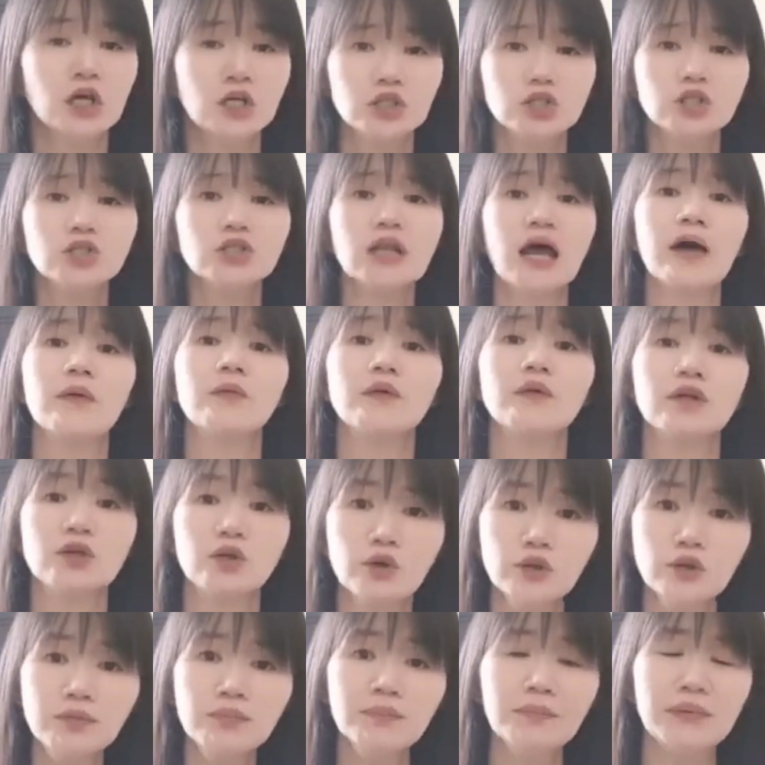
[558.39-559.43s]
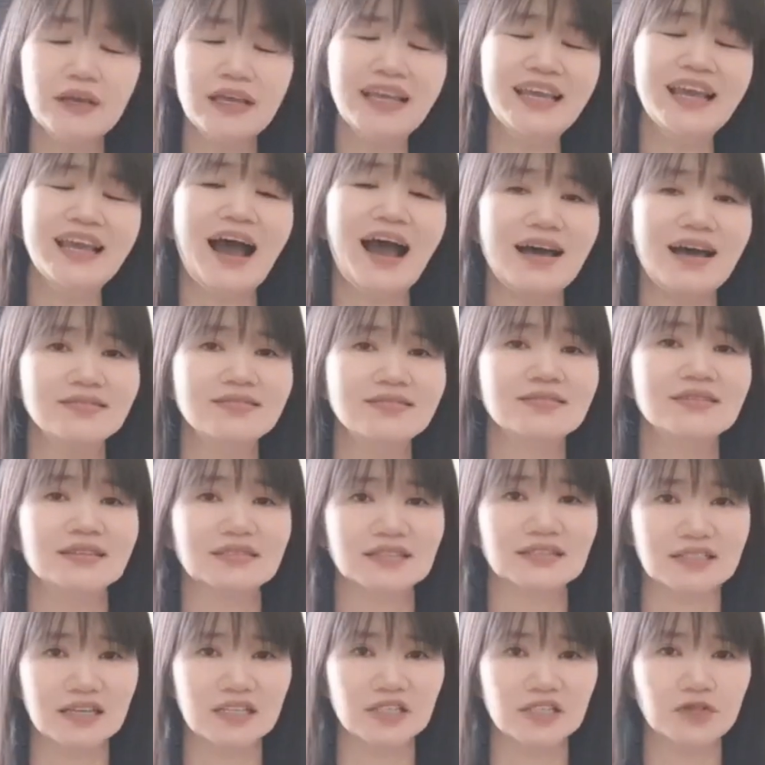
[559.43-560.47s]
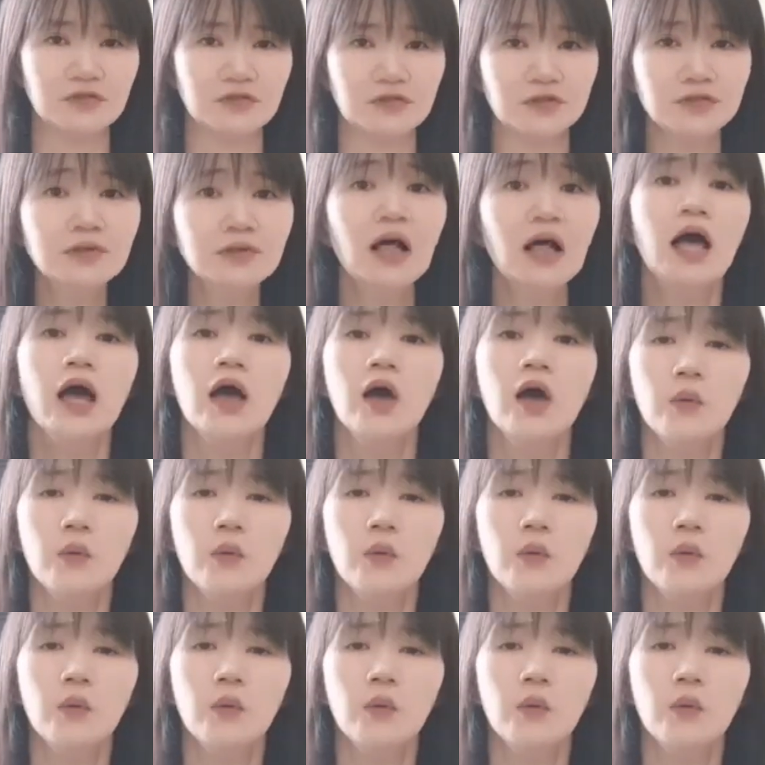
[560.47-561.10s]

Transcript: should our loan be unsuccessful,